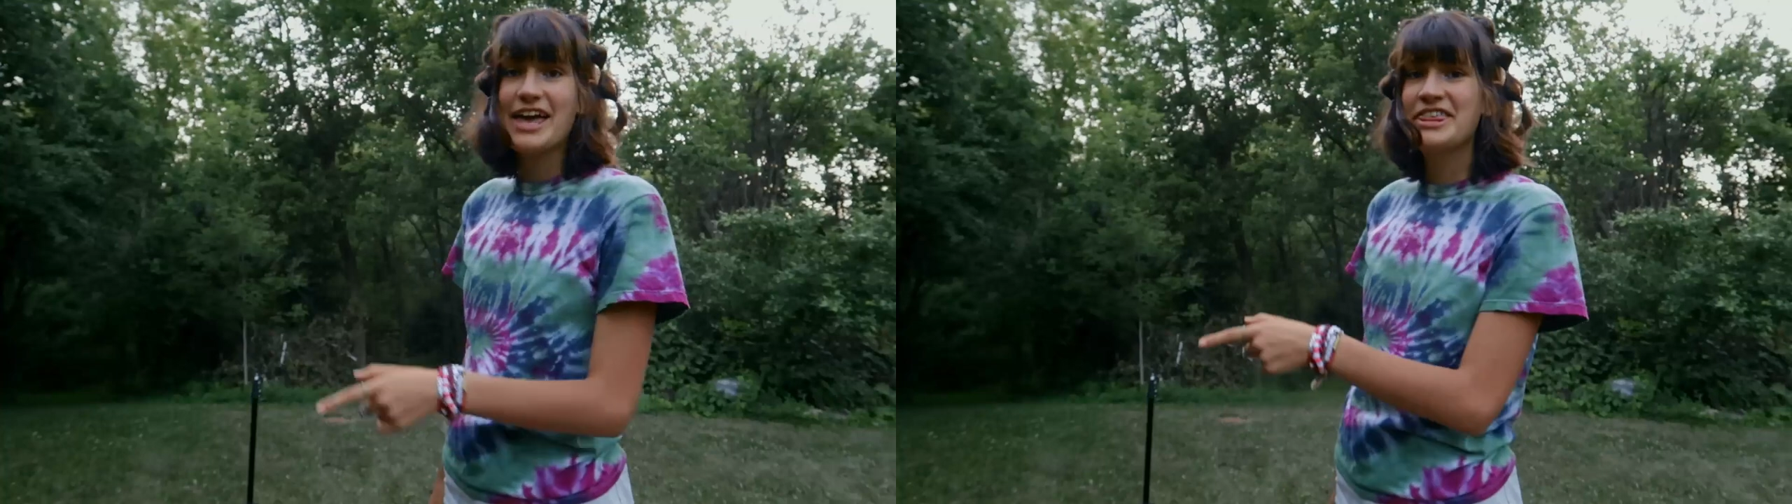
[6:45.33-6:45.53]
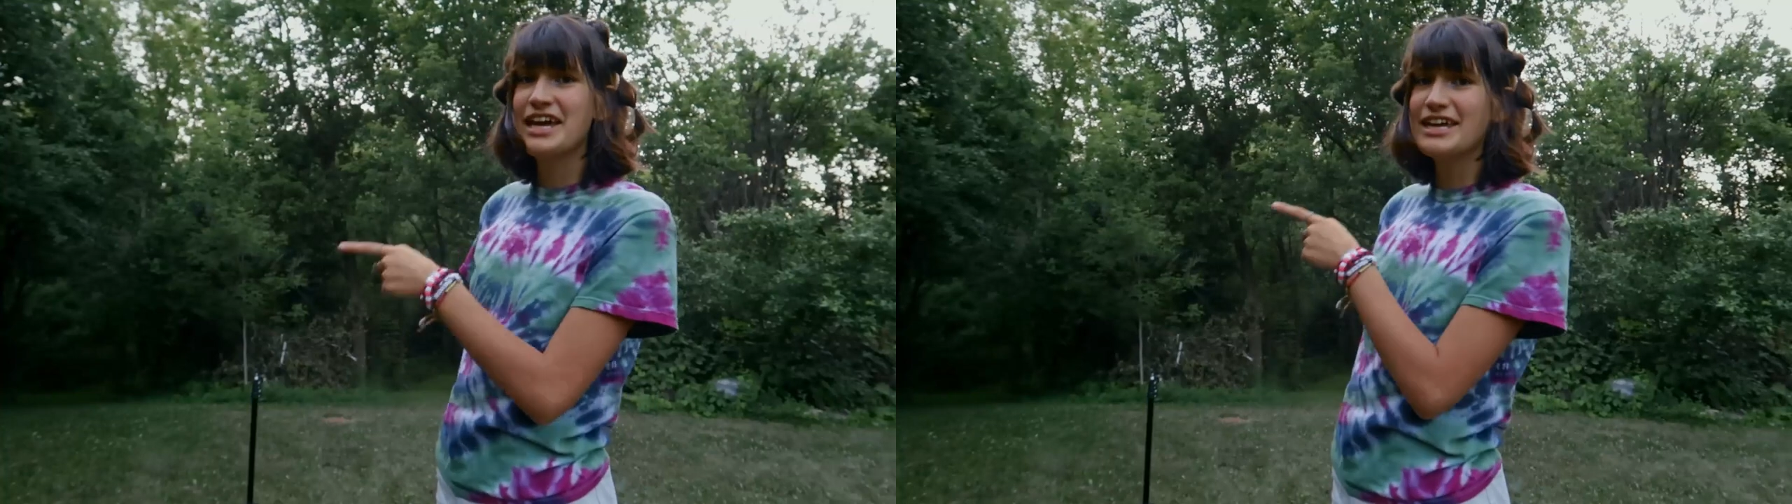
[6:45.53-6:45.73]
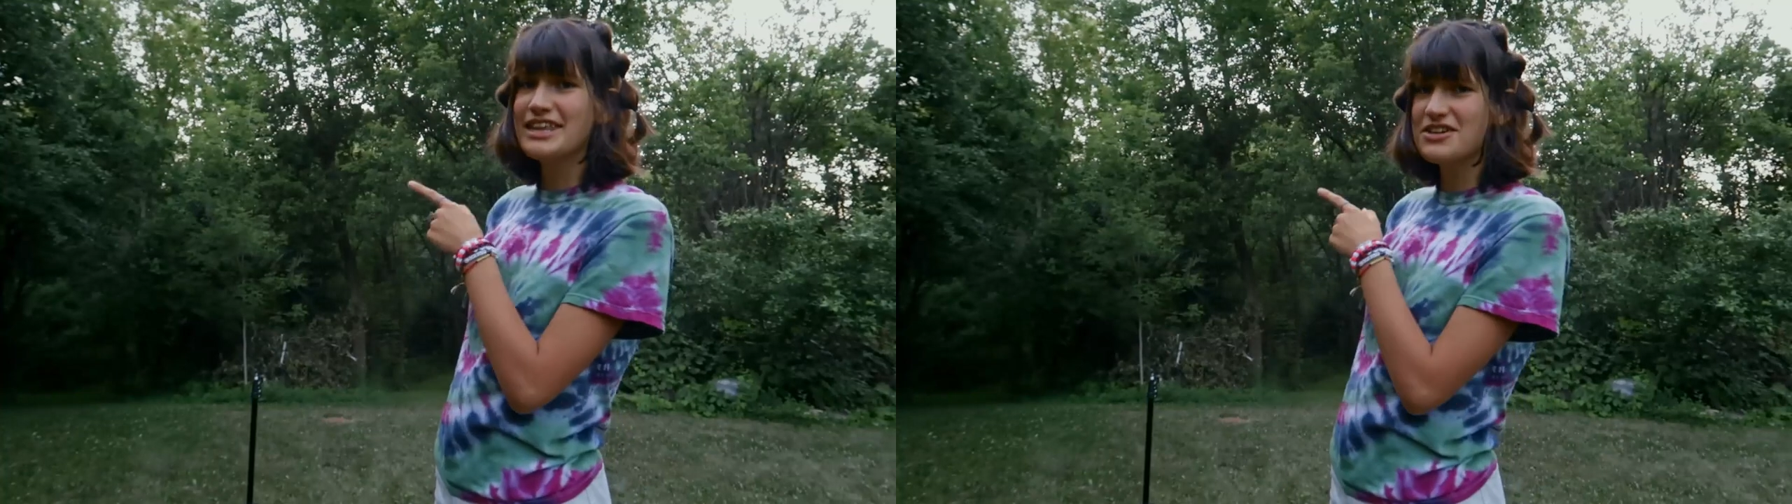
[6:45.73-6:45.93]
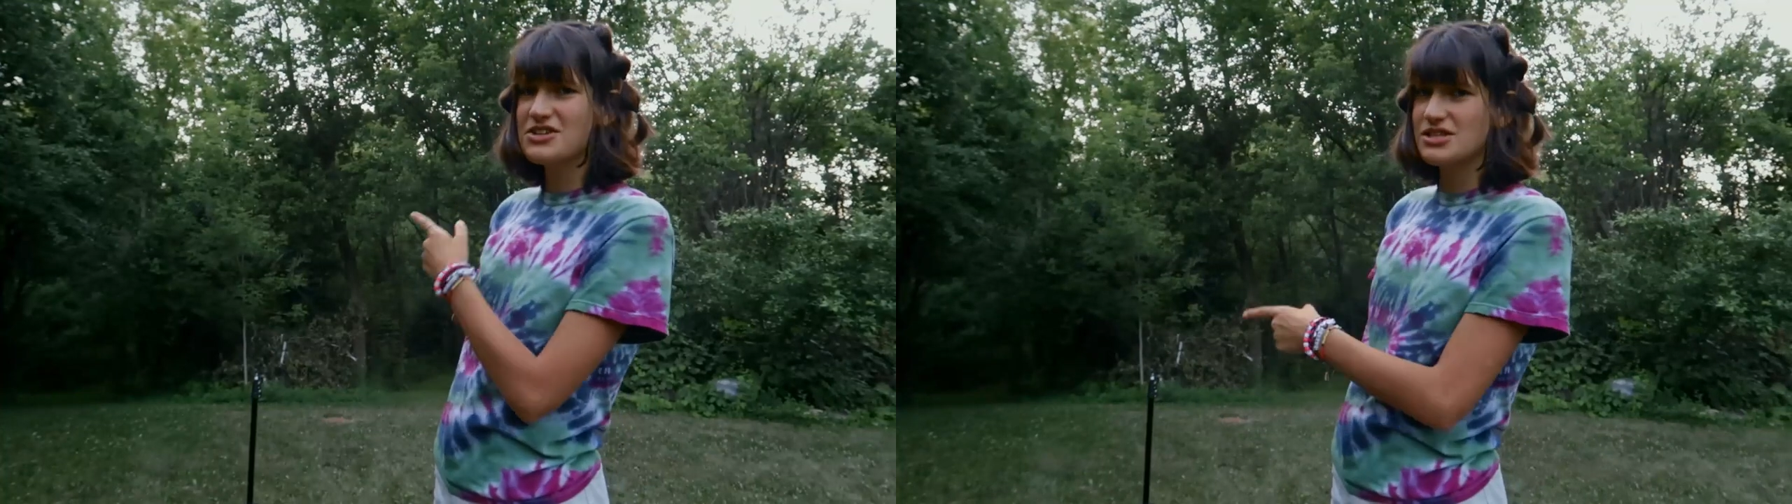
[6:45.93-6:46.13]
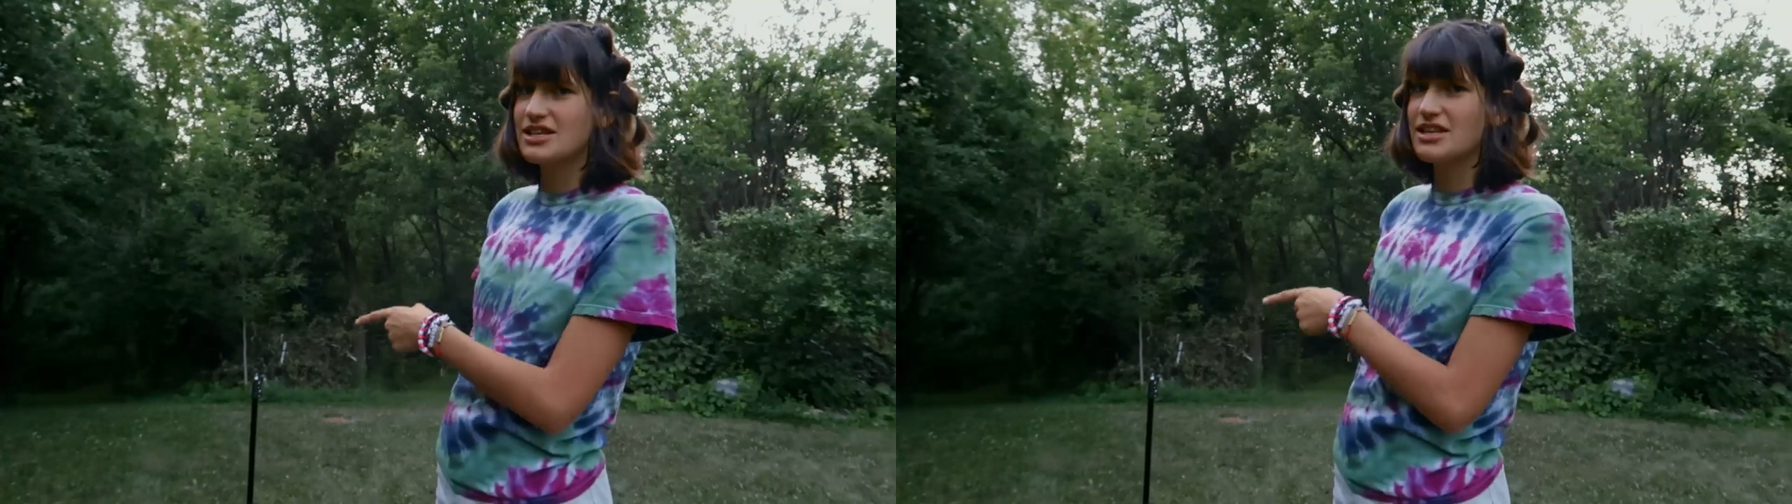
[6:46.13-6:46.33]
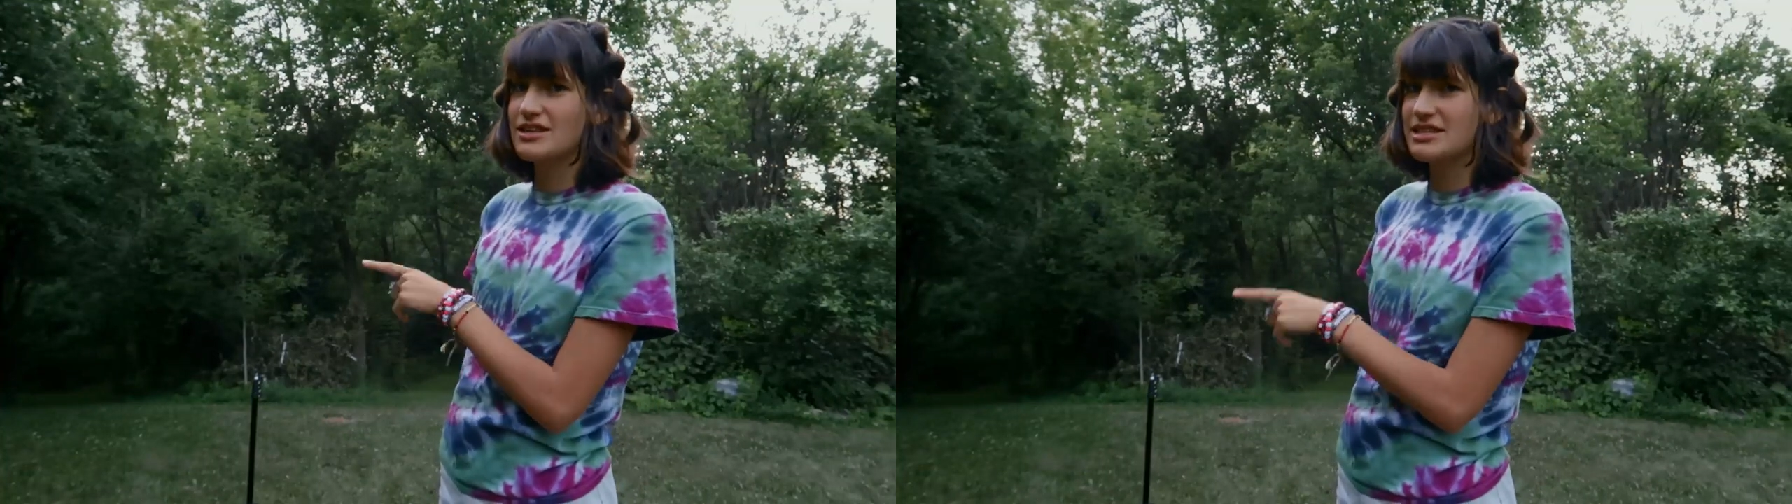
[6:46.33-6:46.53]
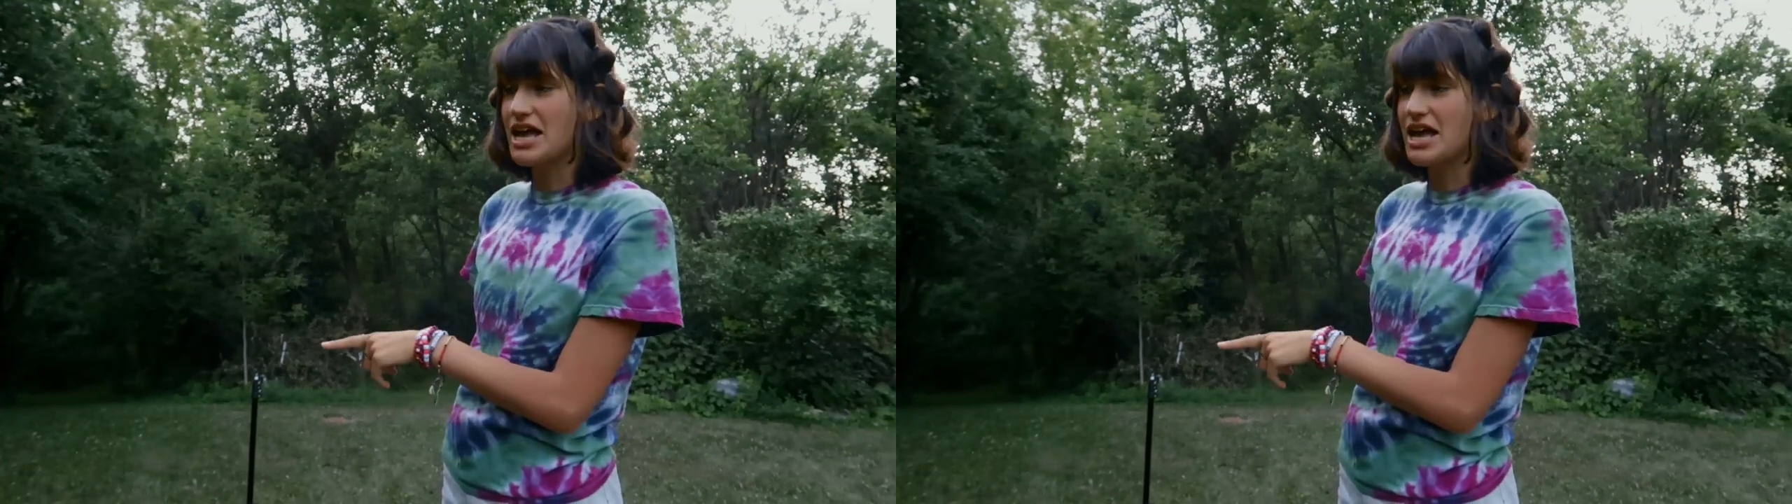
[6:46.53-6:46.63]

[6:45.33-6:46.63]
I think they just didn't